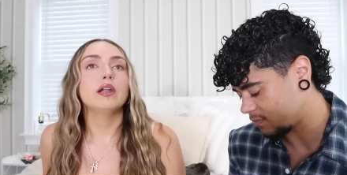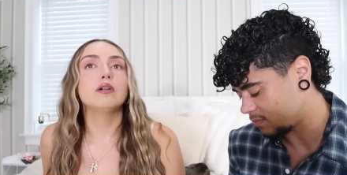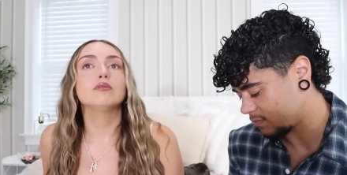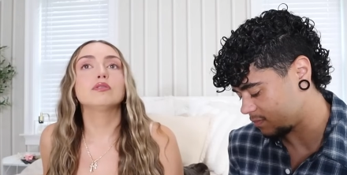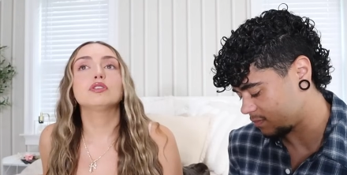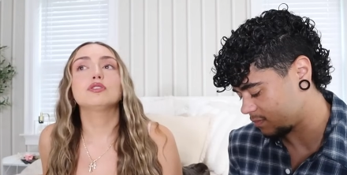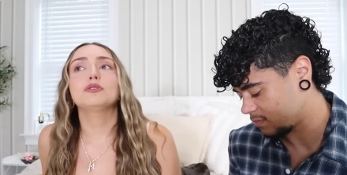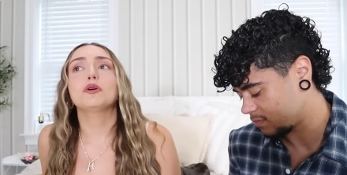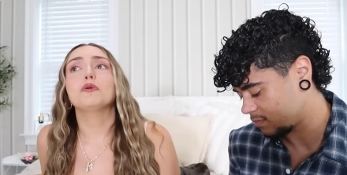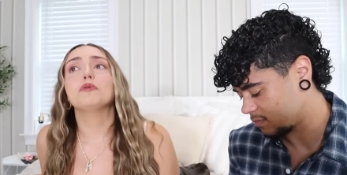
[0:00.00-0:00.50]
Speaker 1: And it was
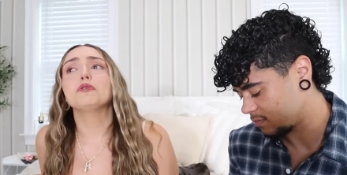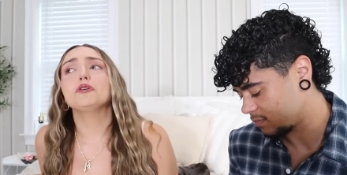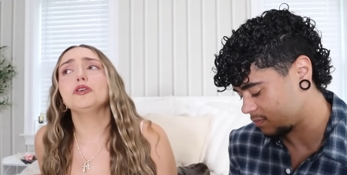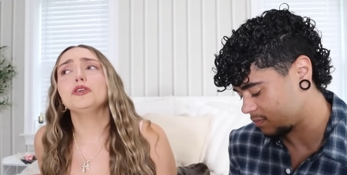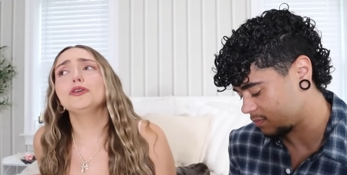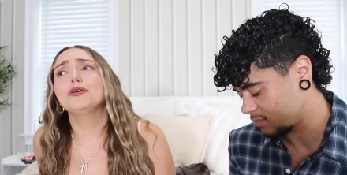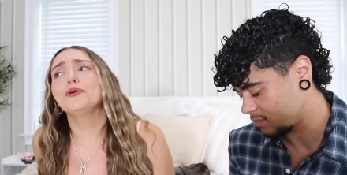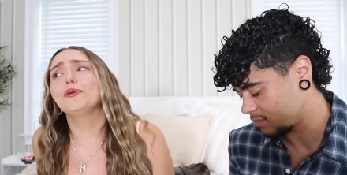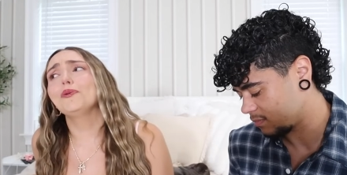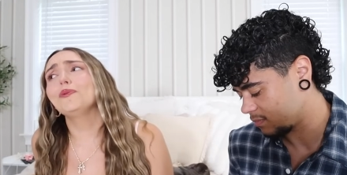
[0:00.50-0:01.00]
so
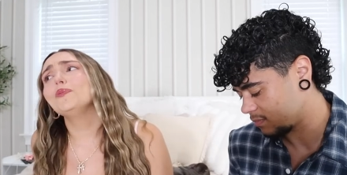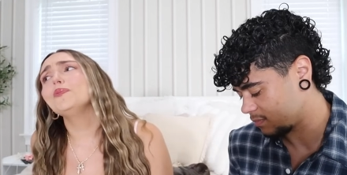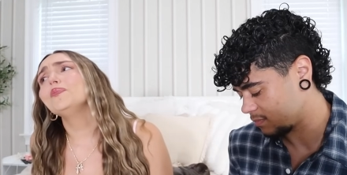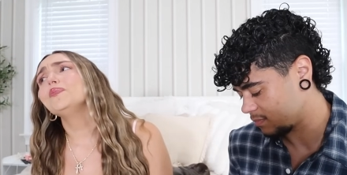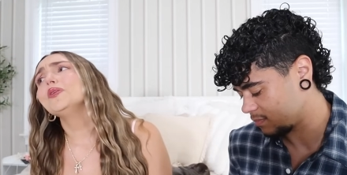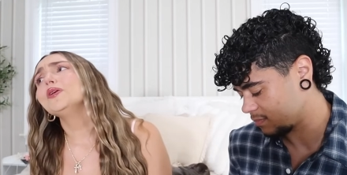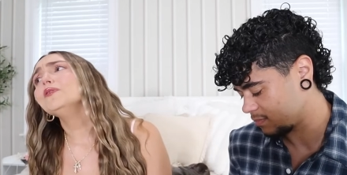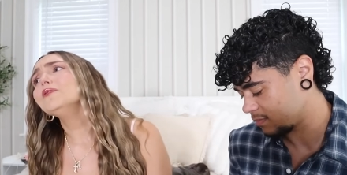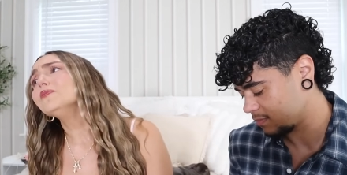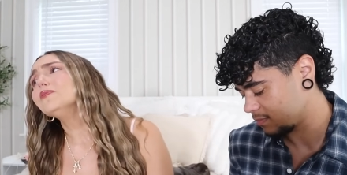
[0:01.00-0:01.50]
cute
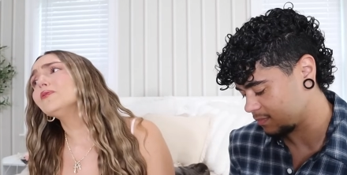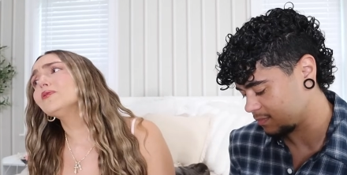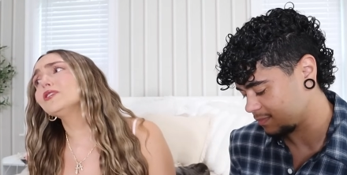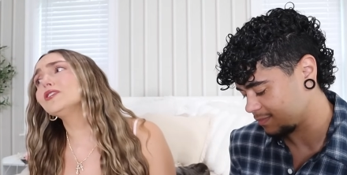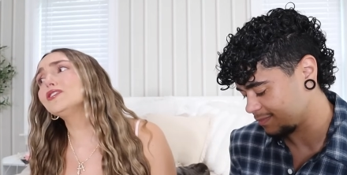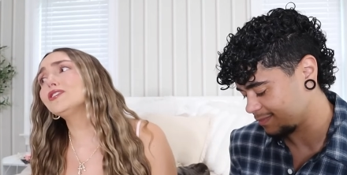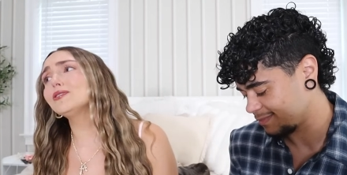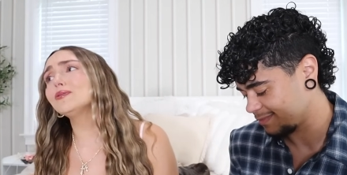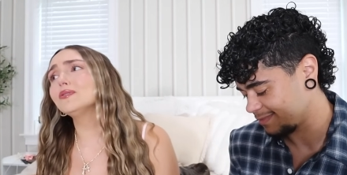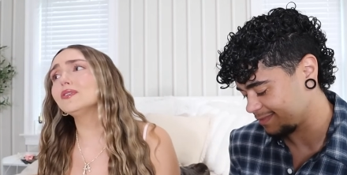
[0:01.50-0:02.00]
when
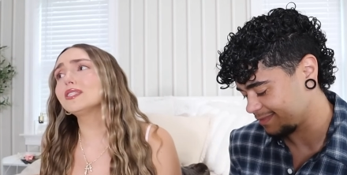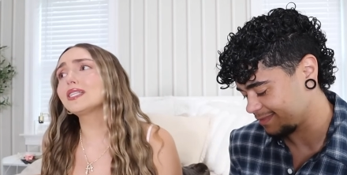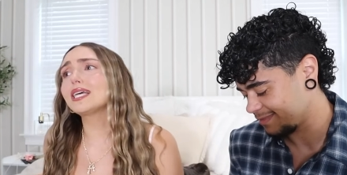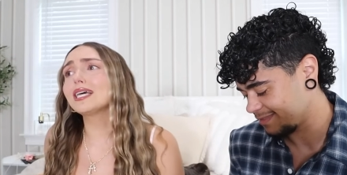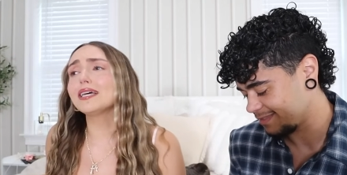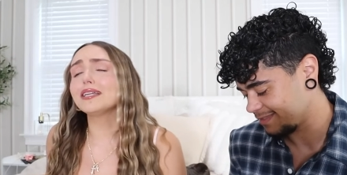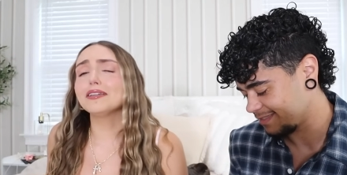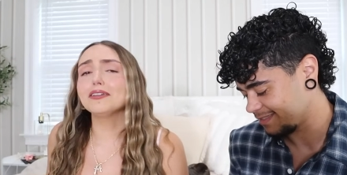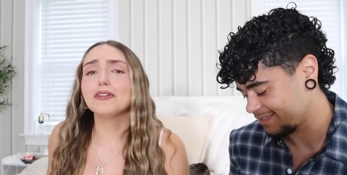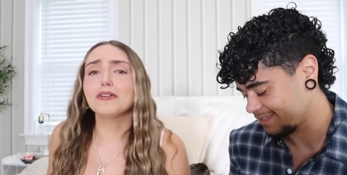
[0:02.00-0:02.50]
she was
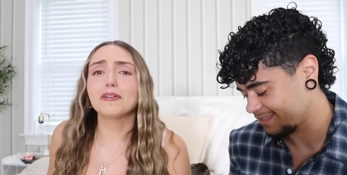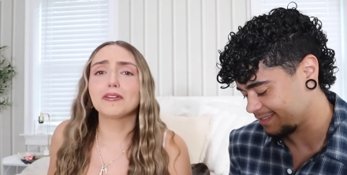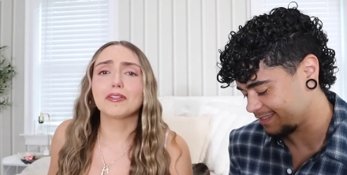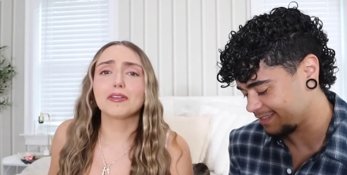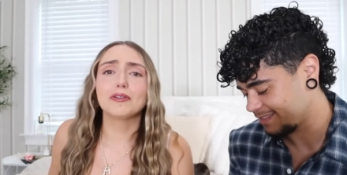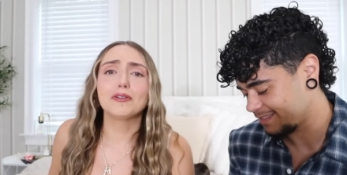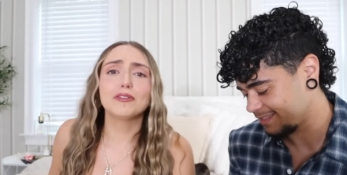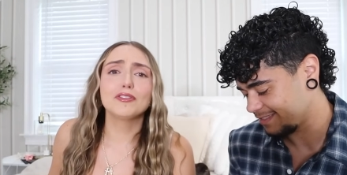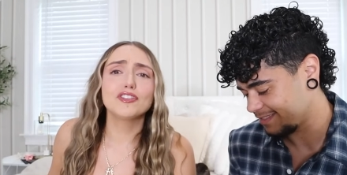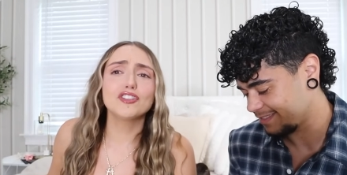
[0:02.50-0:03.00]
getting her
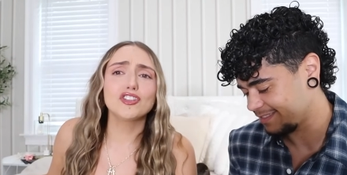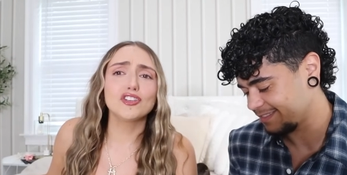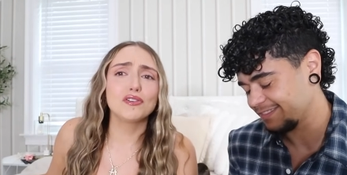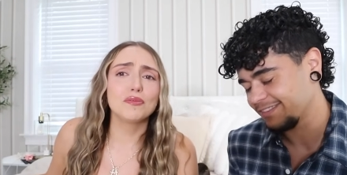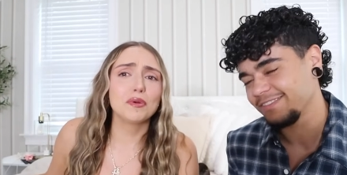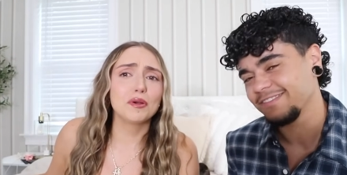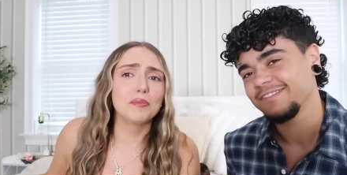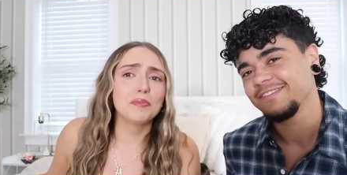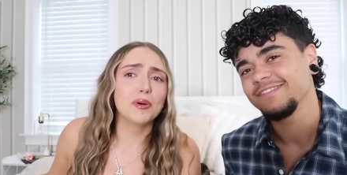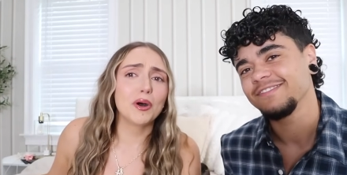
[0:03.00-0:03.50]
little
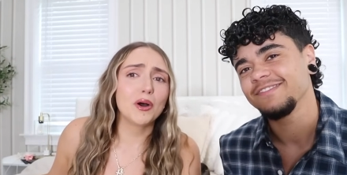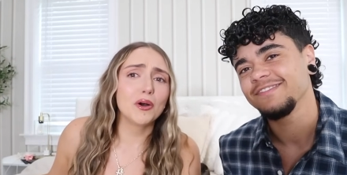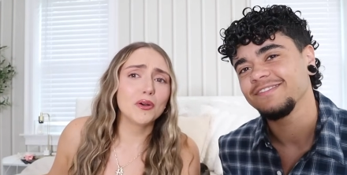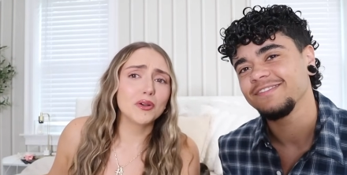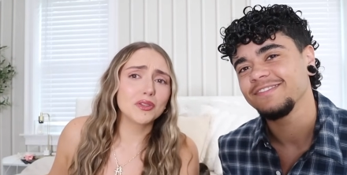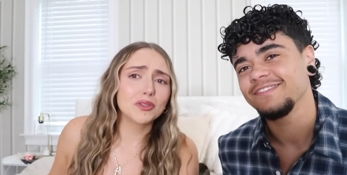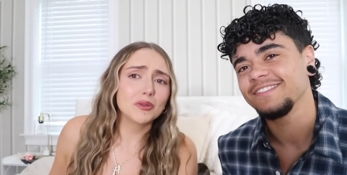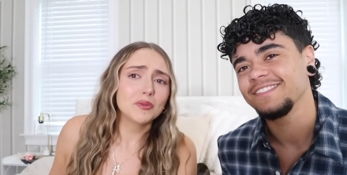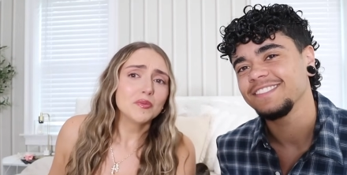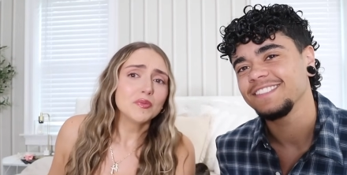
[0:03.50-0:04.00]
tumor
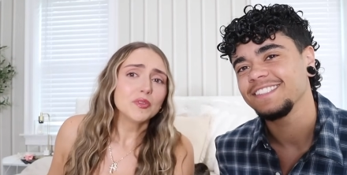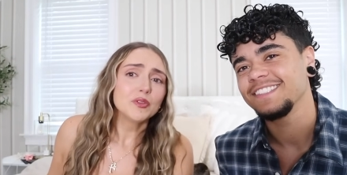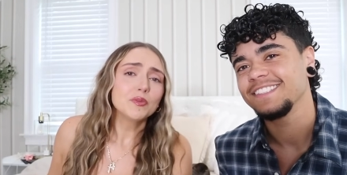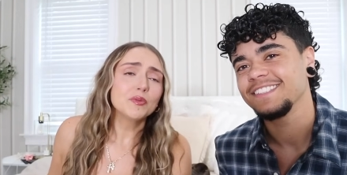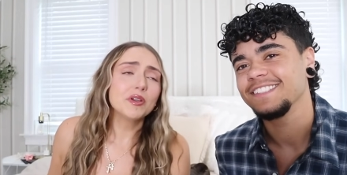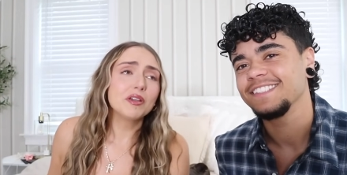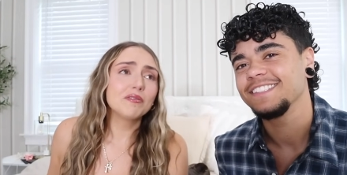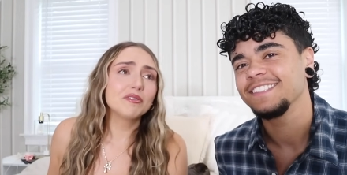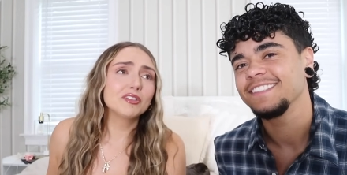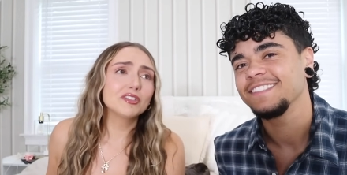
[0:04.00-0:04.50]
poked,
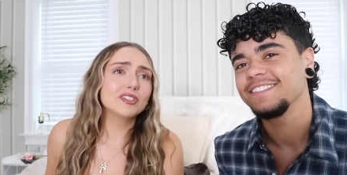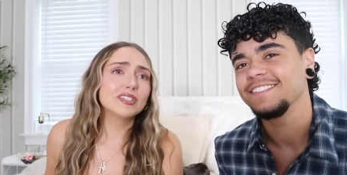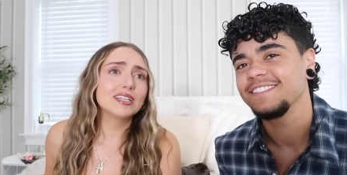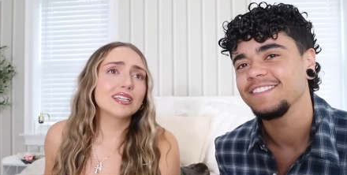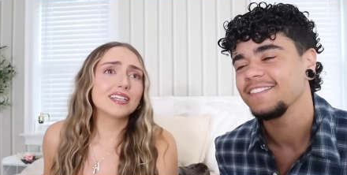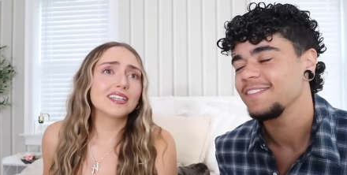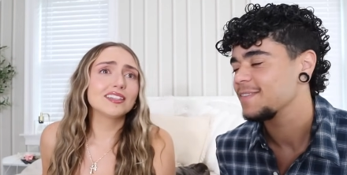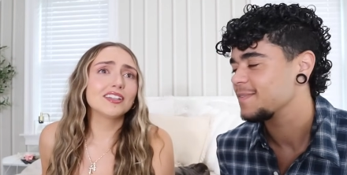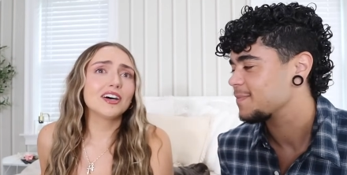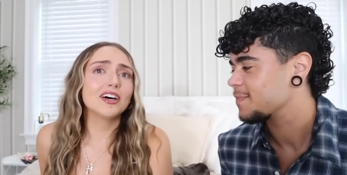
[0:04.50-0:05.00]
we were
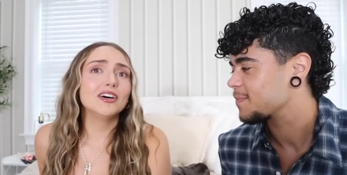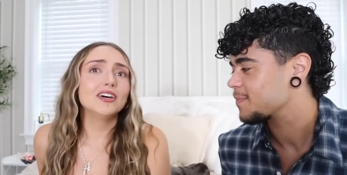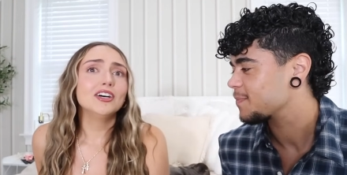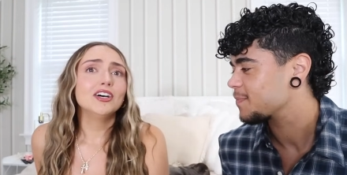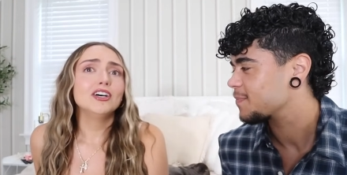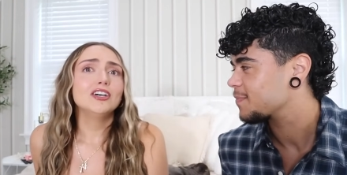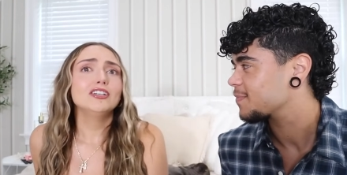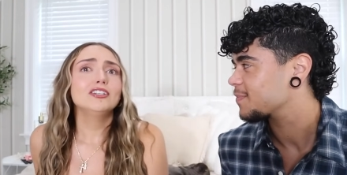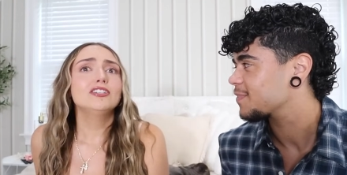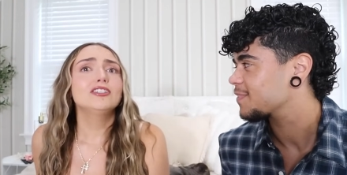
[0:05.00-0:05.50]
singing the
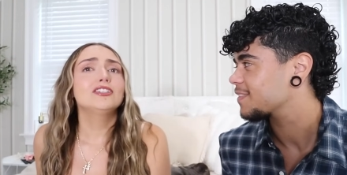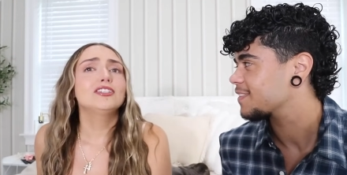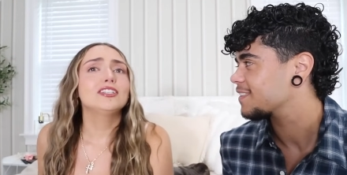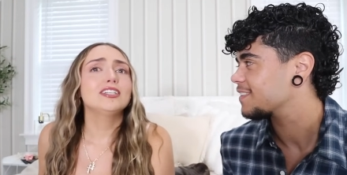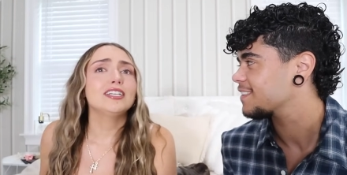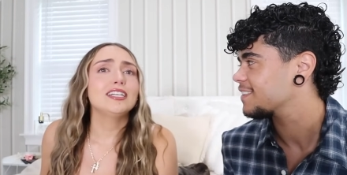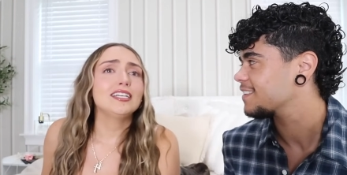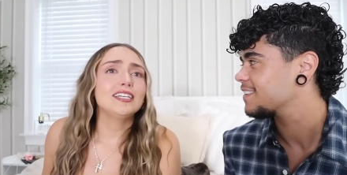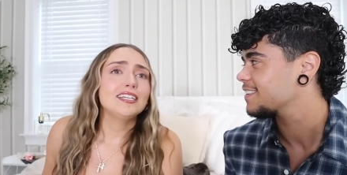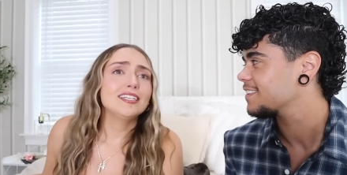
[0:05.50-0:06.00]

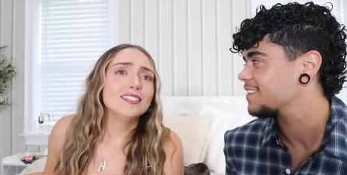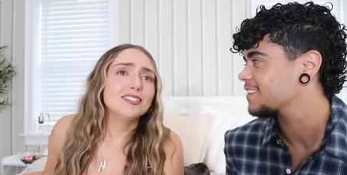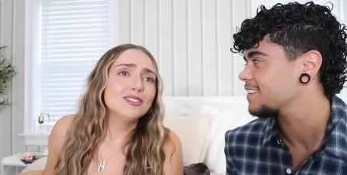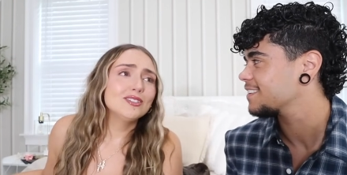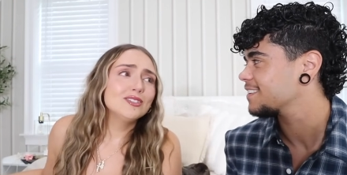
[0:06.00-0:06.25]
She's